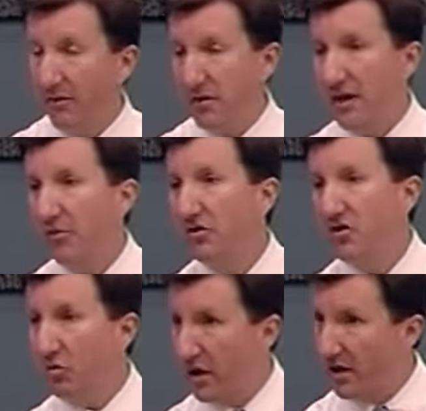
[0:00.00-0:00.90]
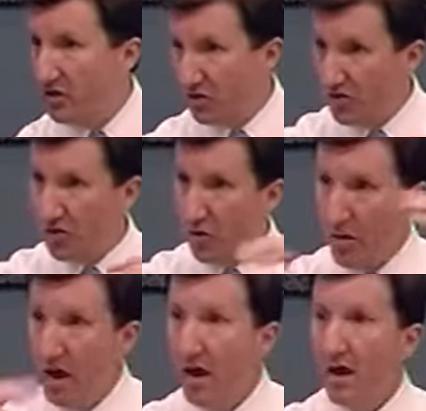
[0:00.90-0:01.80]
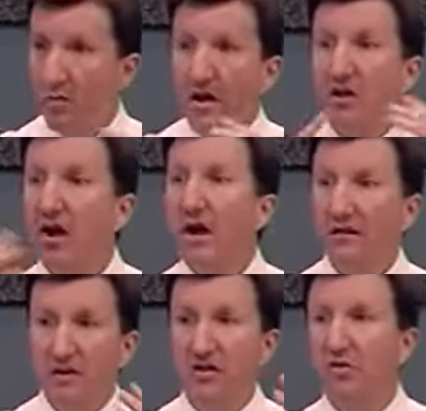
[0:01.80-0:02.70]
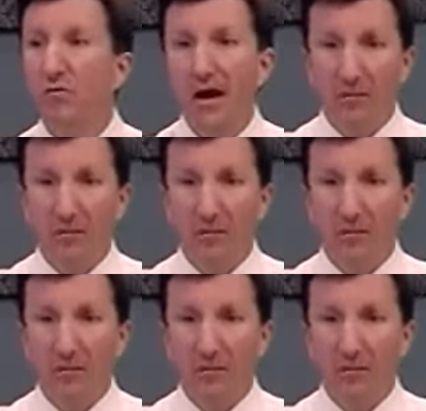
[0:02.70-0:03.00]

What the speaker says: Is that what you want to do? So we talk this around.